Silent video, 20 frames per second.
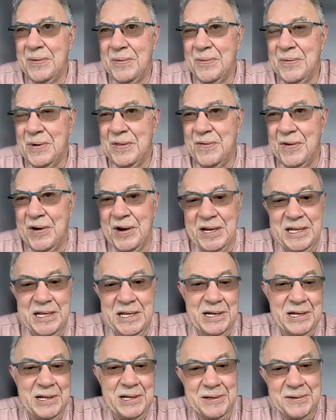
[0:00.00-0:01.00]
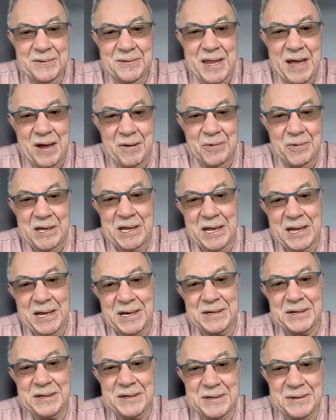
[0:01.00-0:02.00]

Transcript: with very little that weekend.